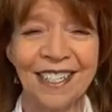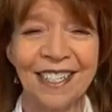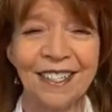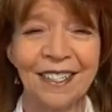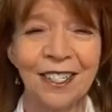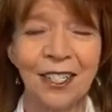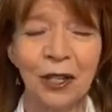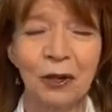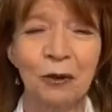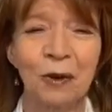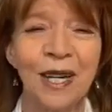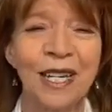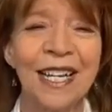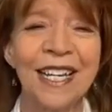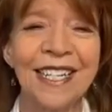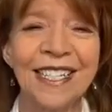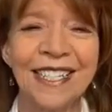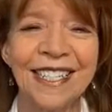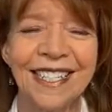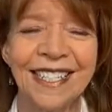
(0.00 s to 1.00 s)
And so what
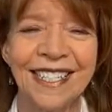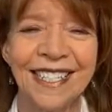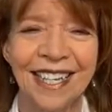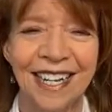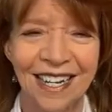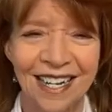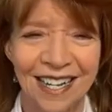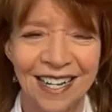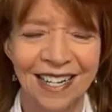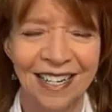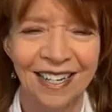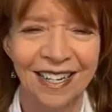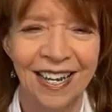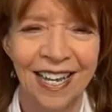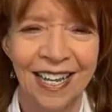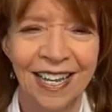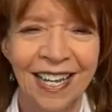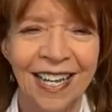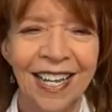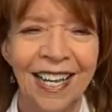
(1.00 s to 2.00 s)
he's done
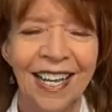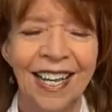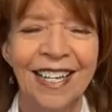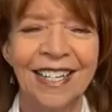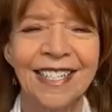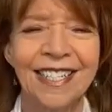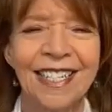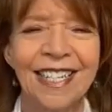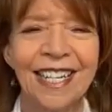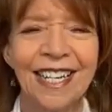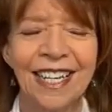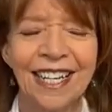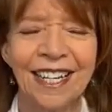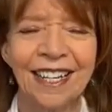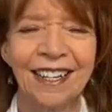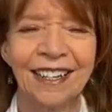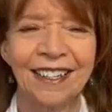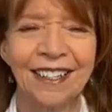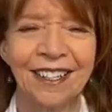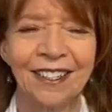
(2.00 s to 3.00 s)
is
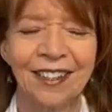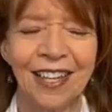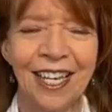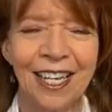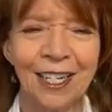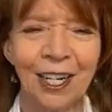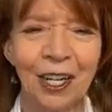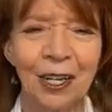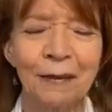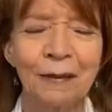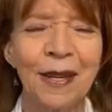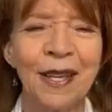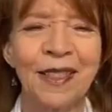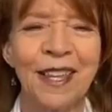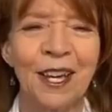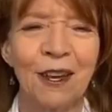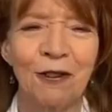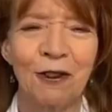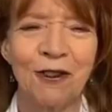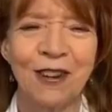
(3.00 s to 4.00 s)
he called me
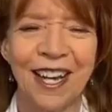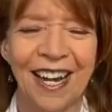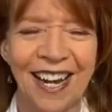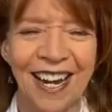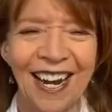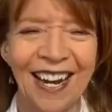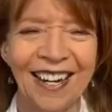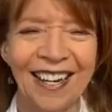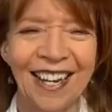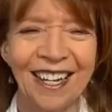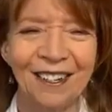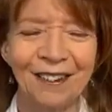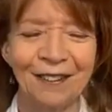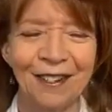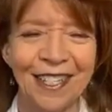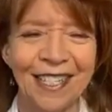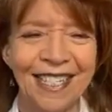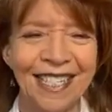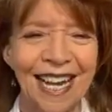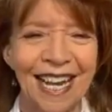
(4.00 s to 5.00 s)
the other night, and he
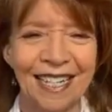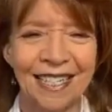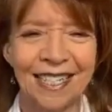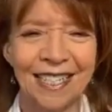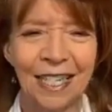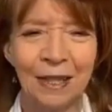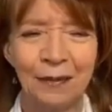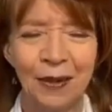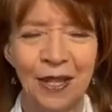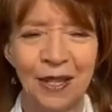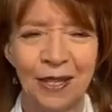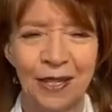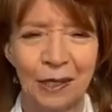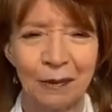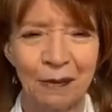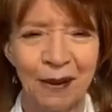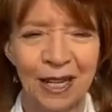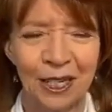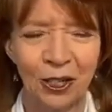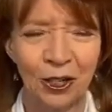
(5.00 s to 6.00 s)
was texting me these
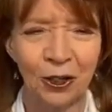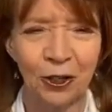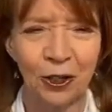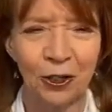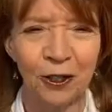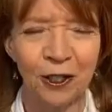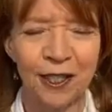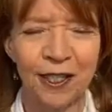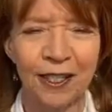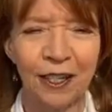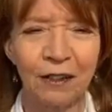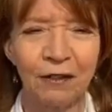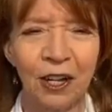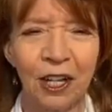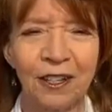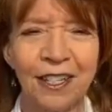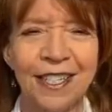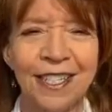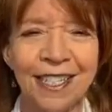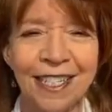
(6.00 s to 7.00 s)
pictures of
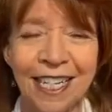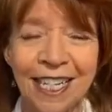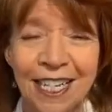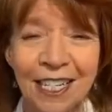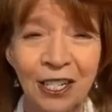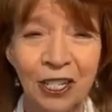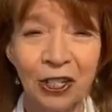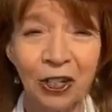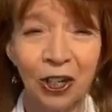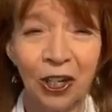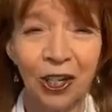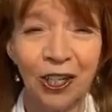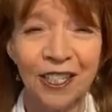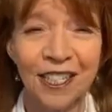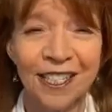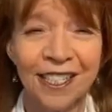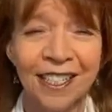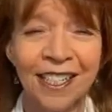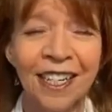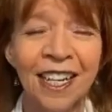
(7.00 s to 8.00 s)
all these
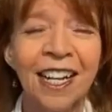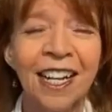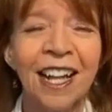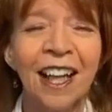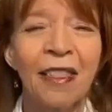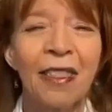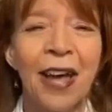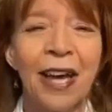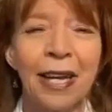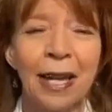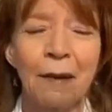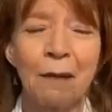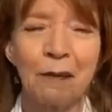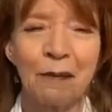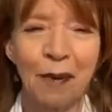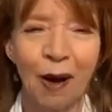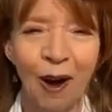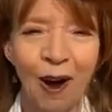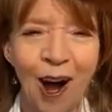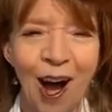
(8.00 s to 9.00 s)
T-shirts that he
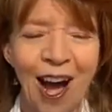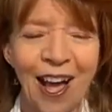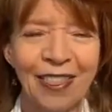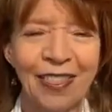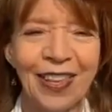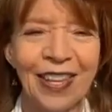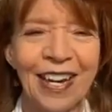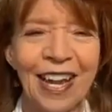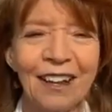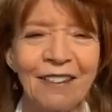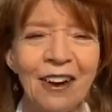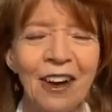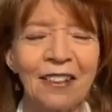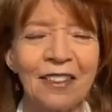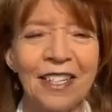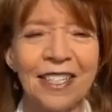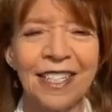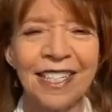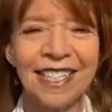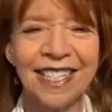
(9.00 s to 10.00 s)
bought that have all
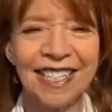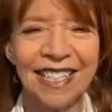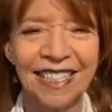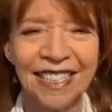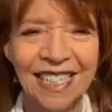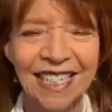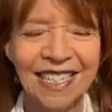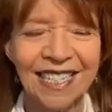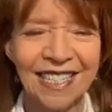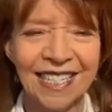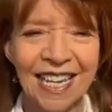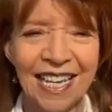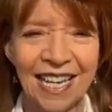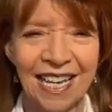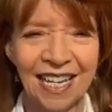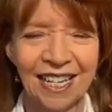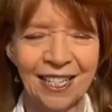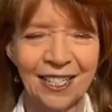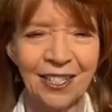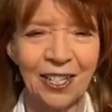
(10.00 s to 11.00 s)
these silly
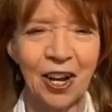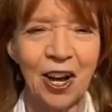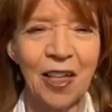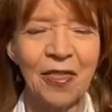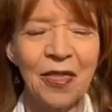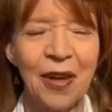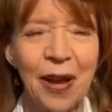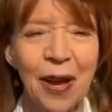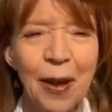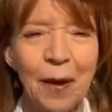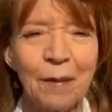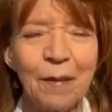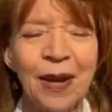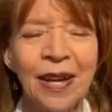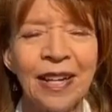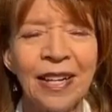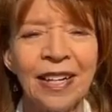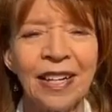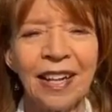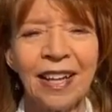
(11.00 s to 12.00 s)
sayings on them,
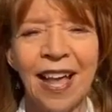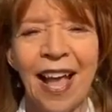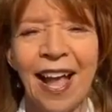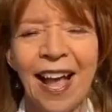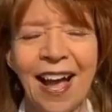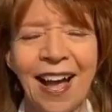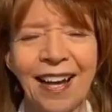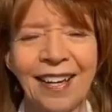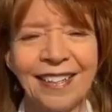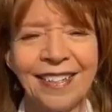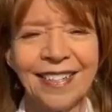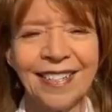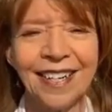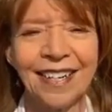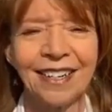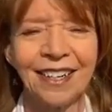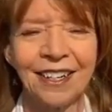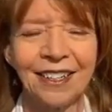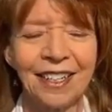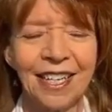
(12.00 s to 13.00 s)
and
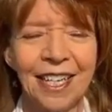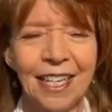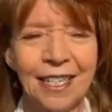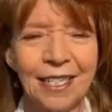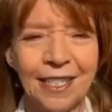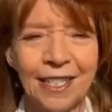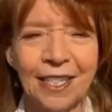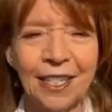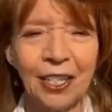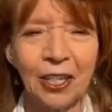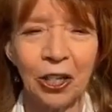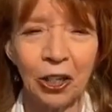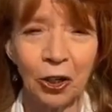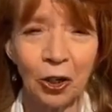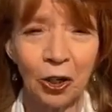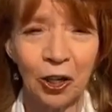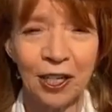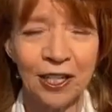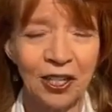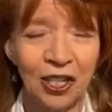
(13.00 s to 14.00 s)
he's
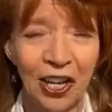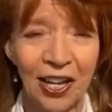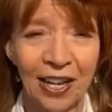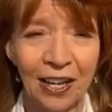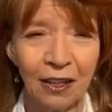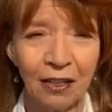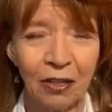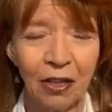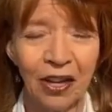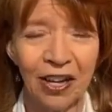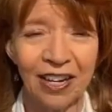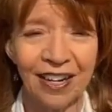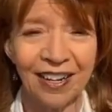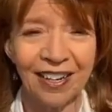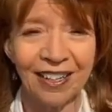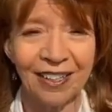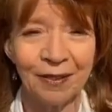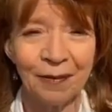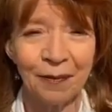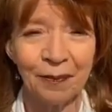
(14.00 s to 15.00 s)
encouraging
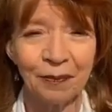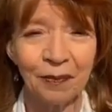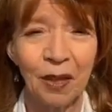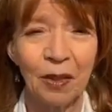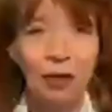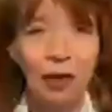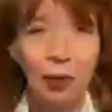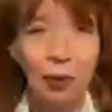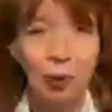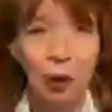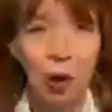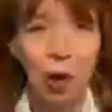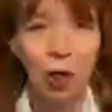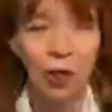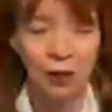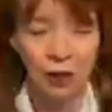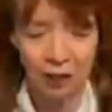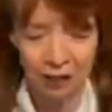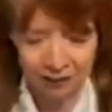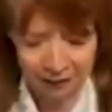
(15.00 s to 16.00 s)
the
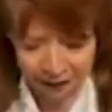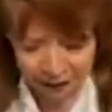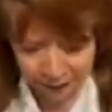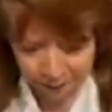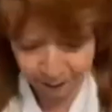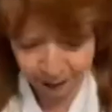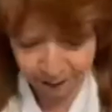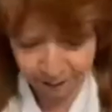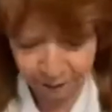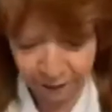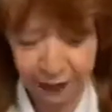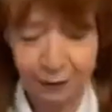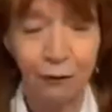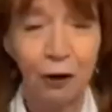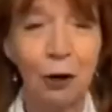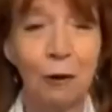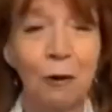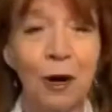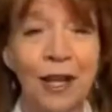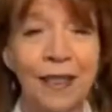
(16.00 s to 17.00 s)
workers. And my
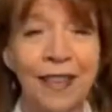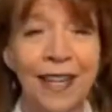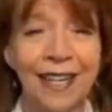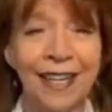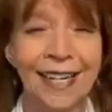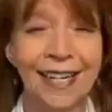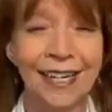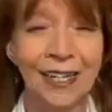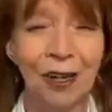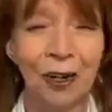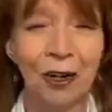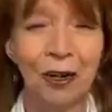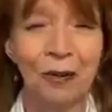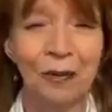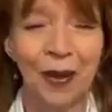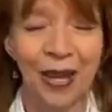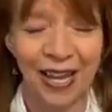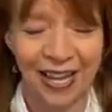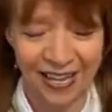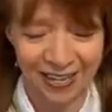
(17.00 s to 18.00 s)
favorite one that he told
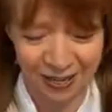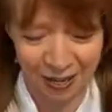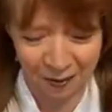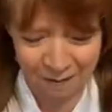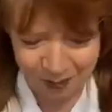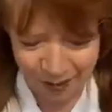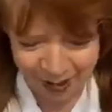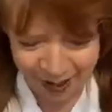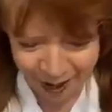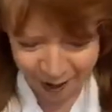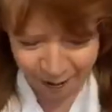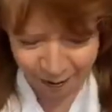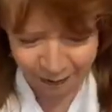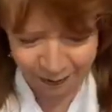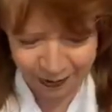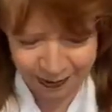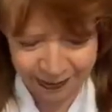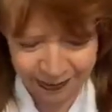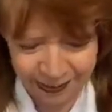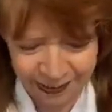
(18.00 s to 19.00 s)
me about
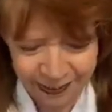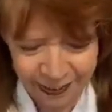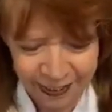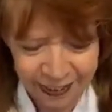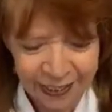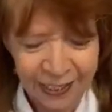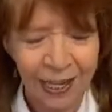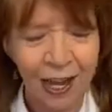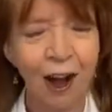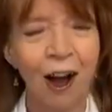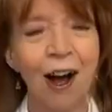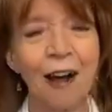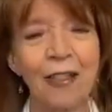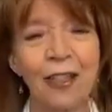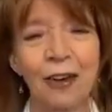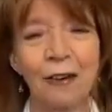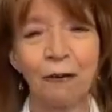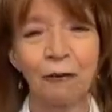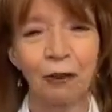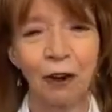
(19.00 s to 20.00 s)
was on
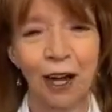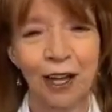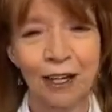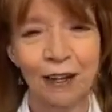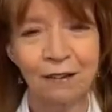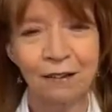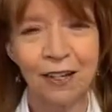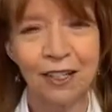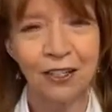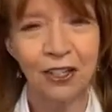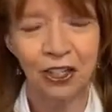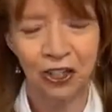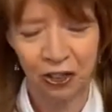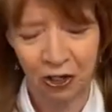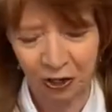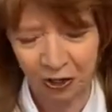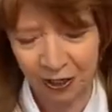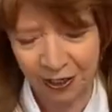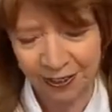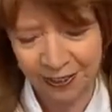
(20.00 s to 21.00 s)
the front of his shirt.